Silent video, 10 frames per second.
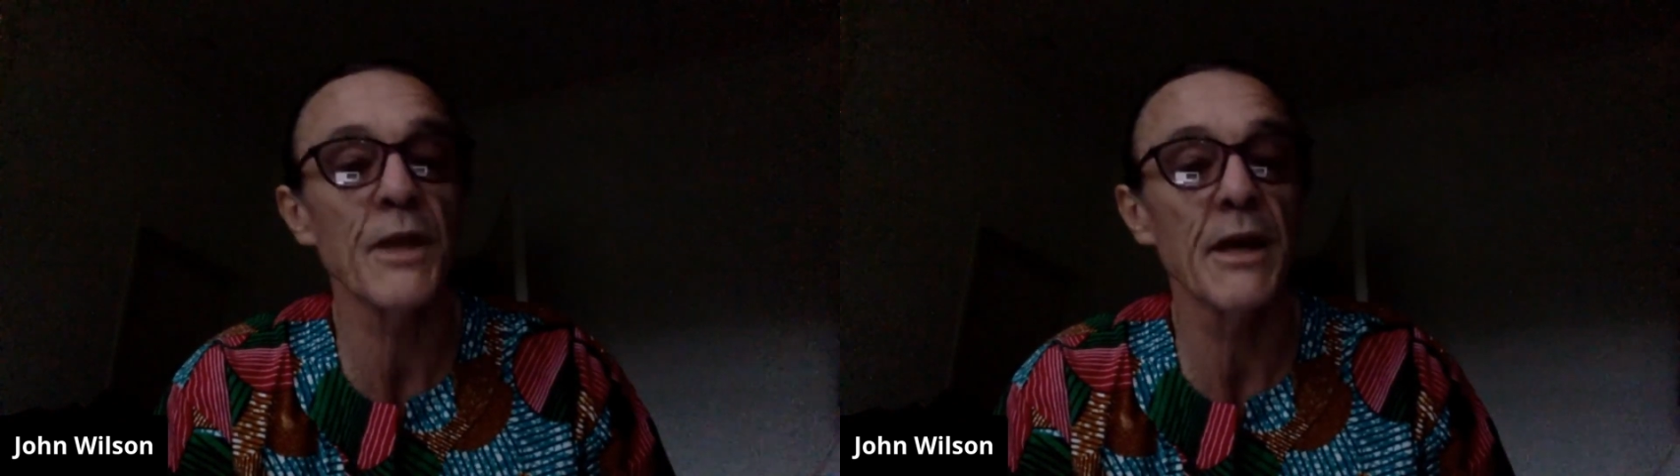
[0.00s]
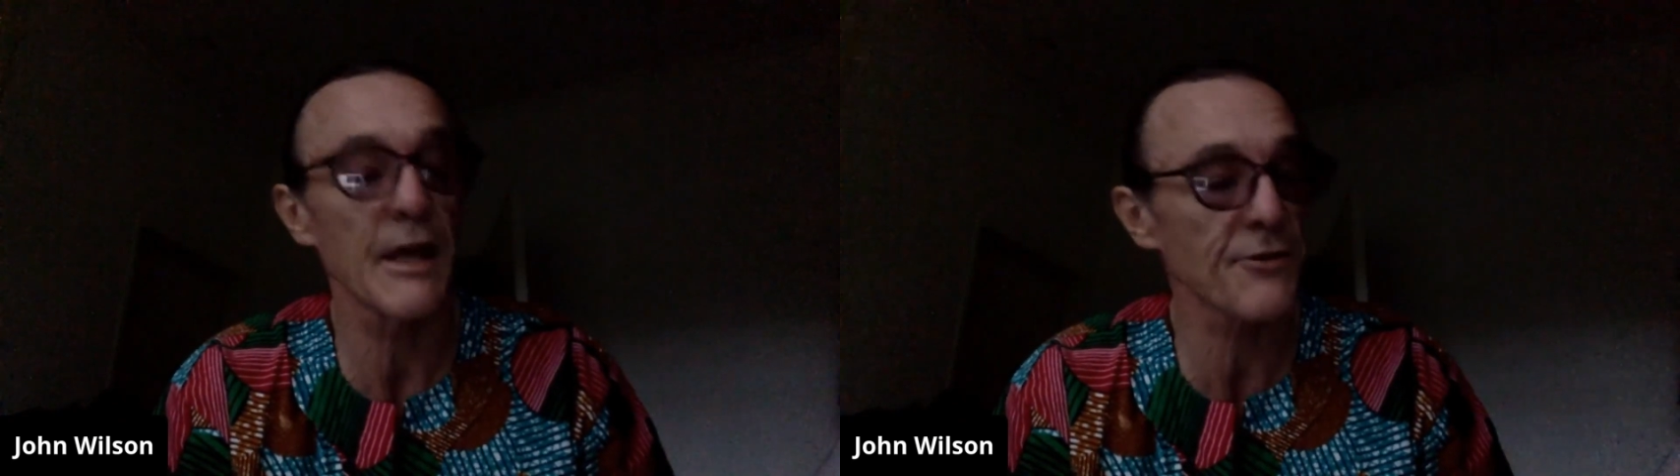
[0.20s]

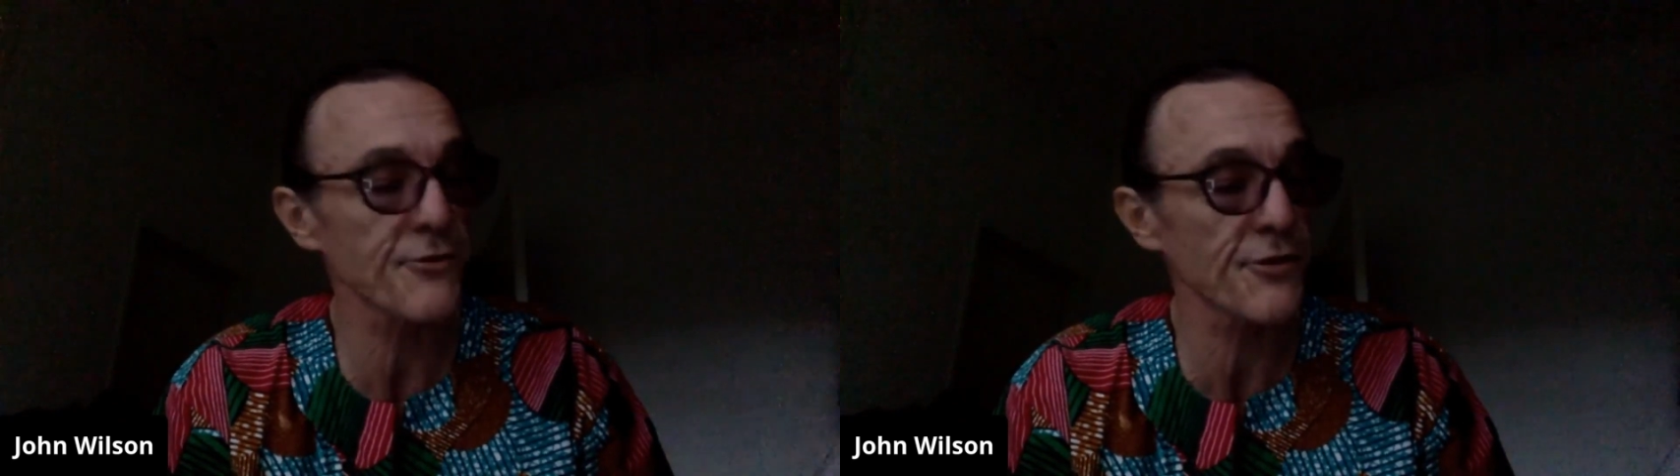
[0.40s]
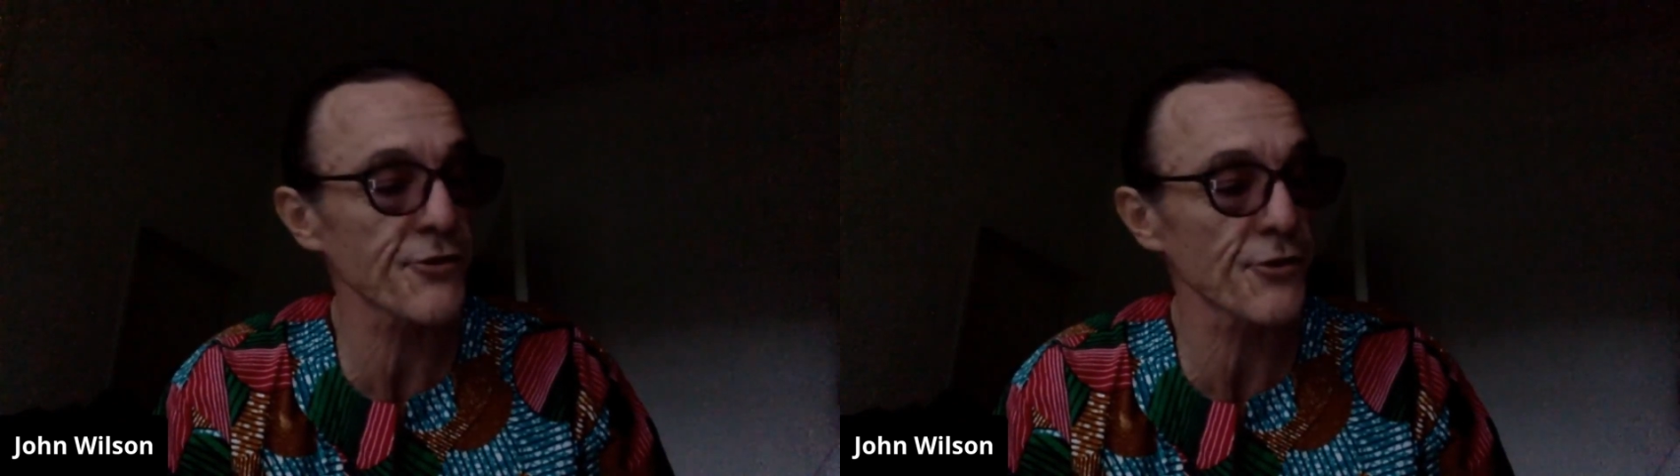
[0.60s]

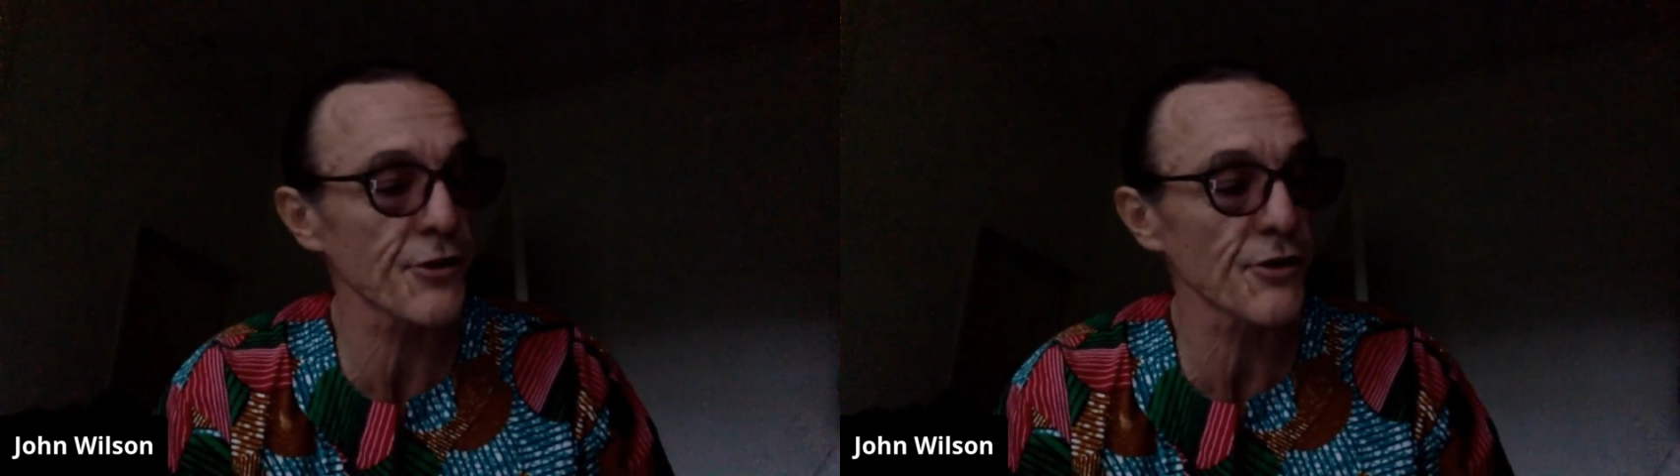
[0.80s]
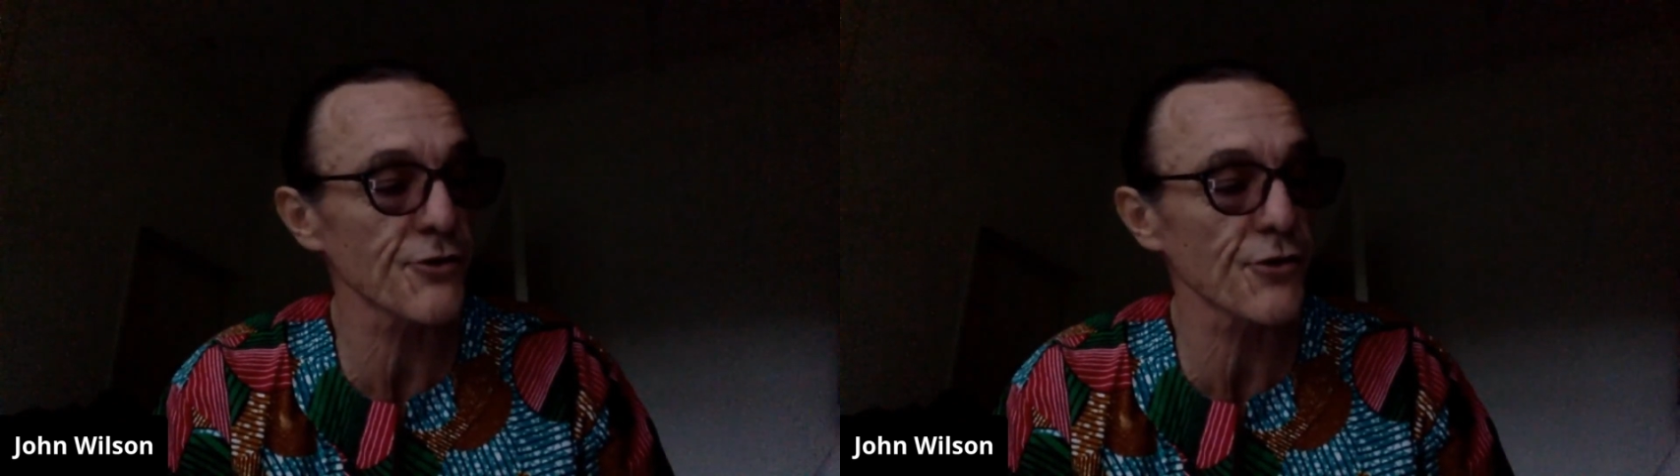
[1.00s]
extra
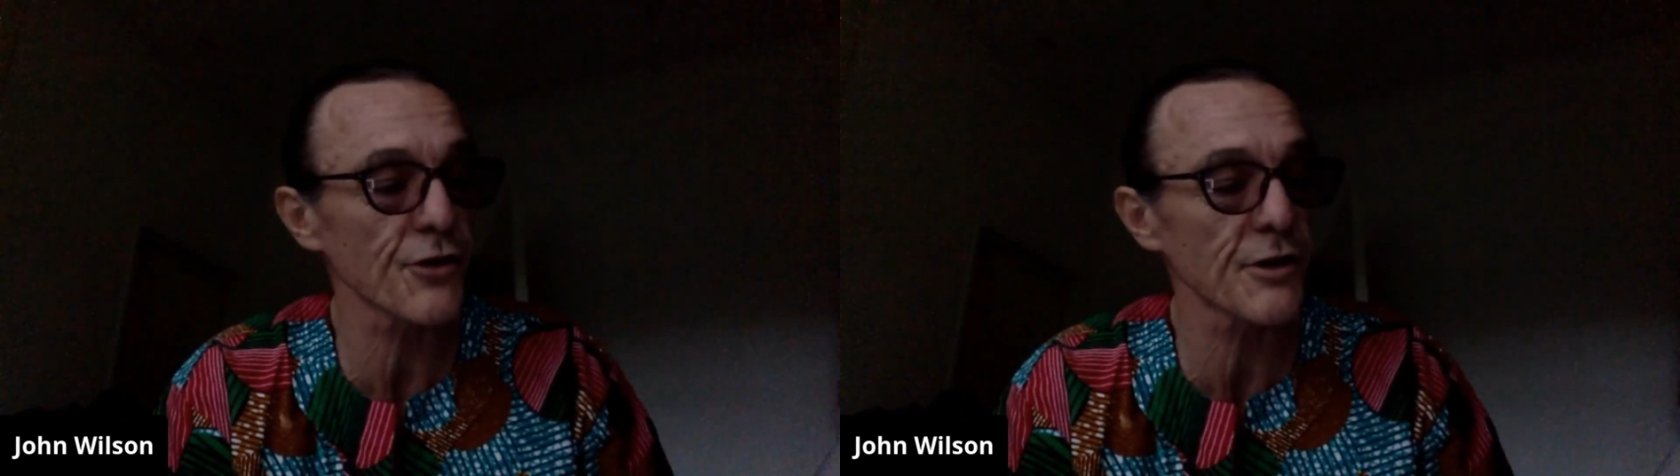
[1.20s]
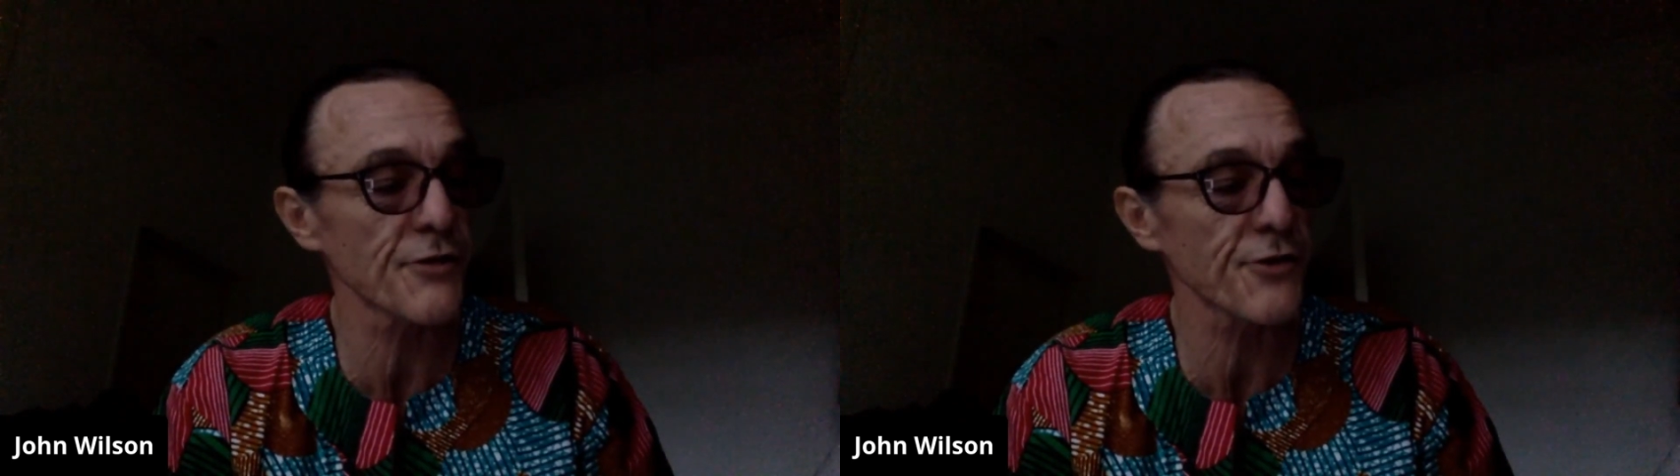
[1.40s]

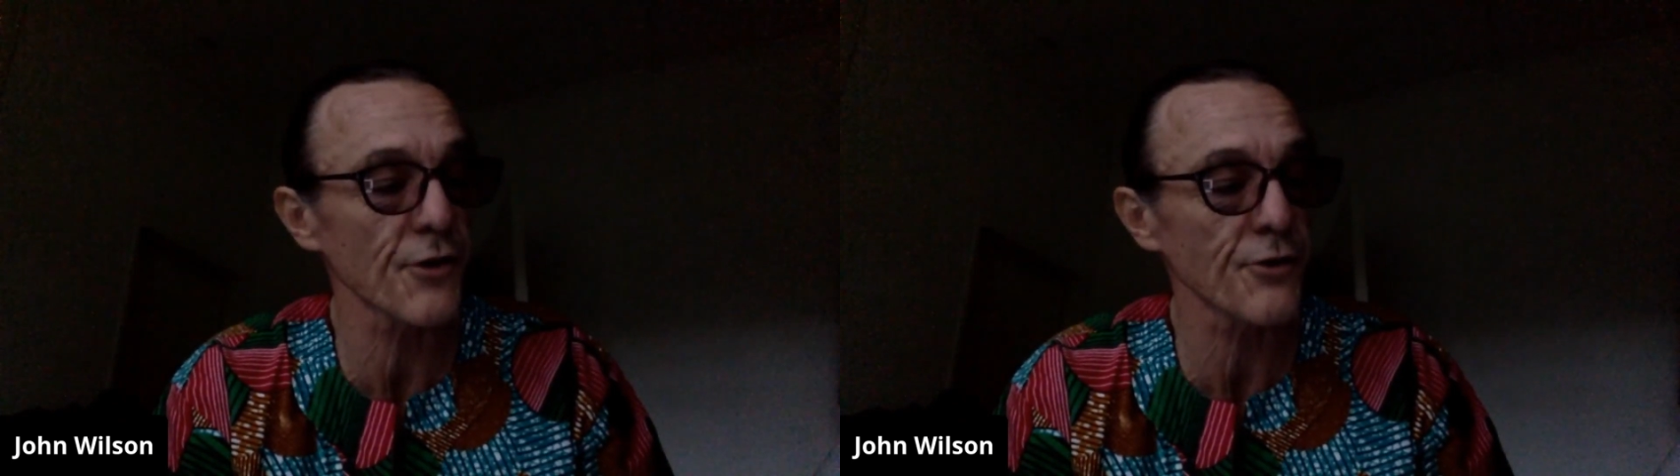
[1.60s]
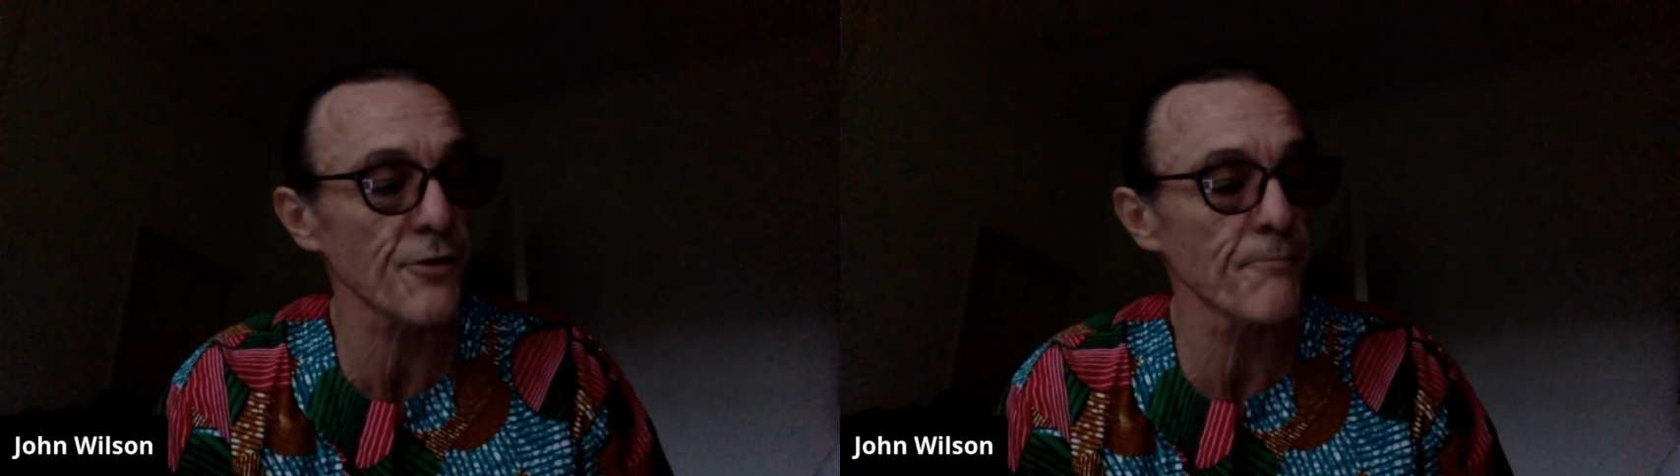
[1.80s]
sugar and
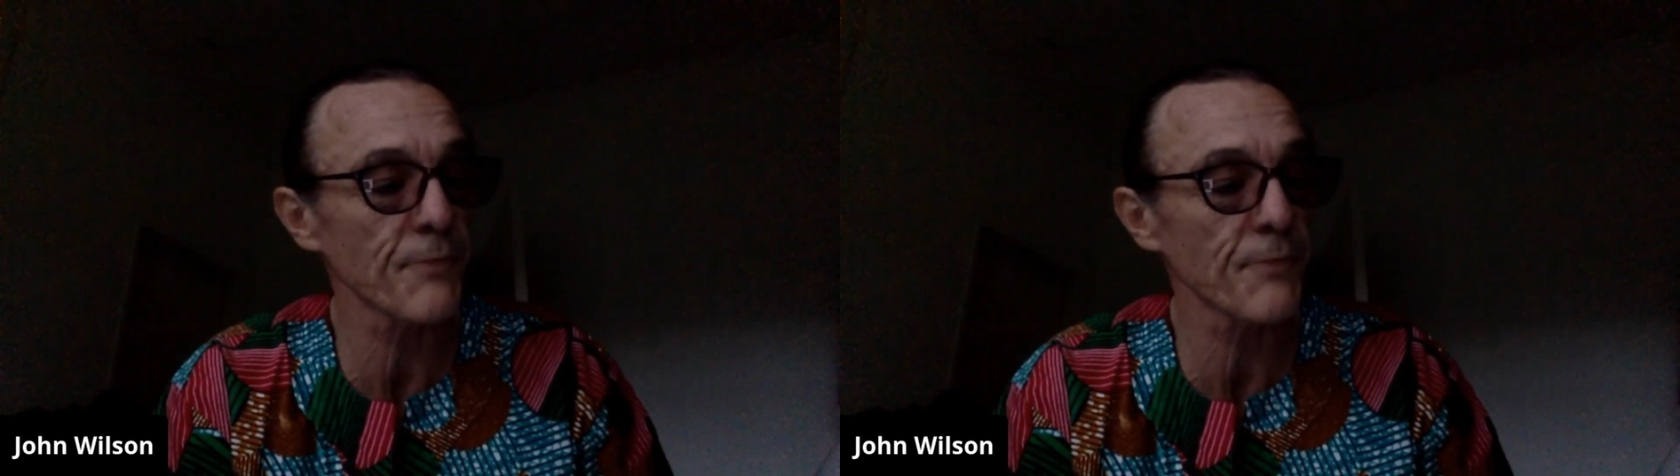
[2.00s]
salt.